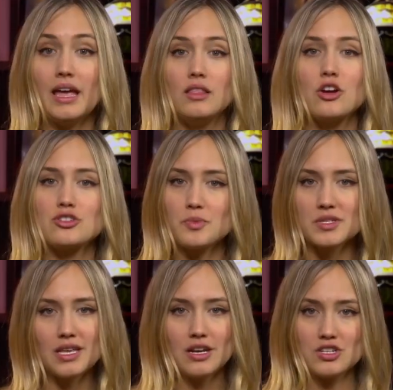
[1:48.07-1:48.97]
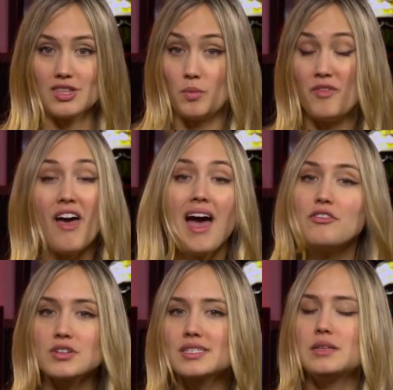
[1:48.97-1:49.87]
a larger percentage than we've
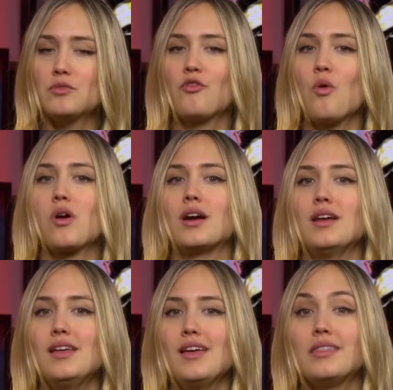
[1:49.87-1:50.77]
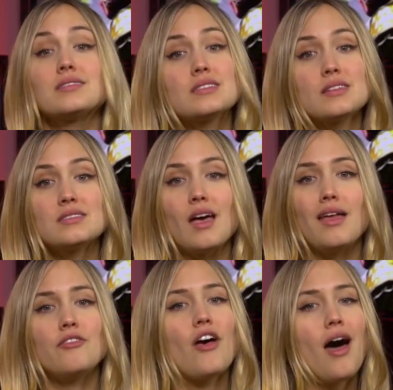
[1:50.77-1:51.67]
ever seen before. This is the
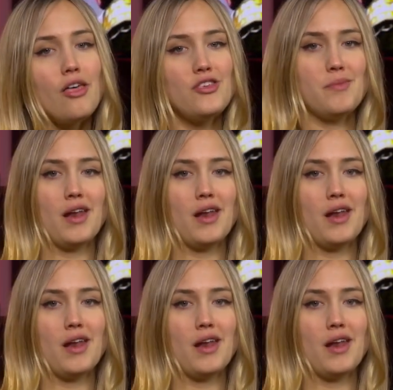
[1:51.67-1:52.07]
sign of a healthy